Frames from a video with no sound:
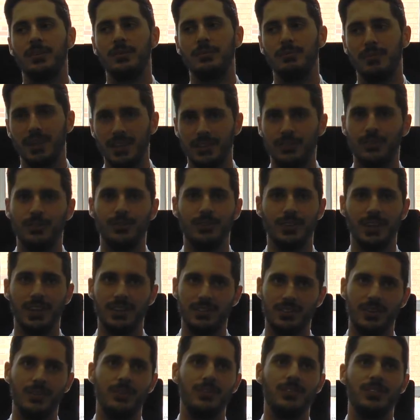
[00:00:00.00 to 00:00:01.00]
make sure they
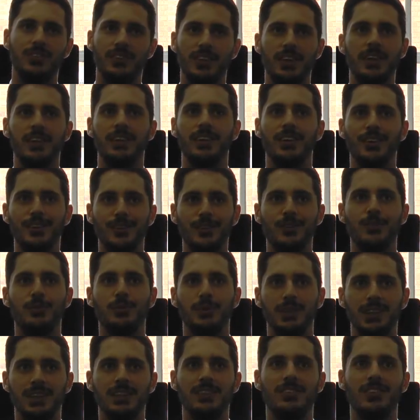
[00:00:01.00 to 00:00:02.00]
don't sit on a
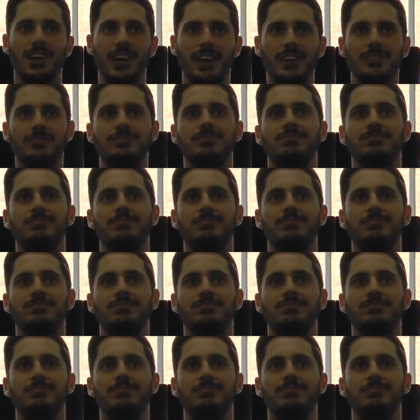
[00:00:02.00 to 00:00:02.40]
swingy chair.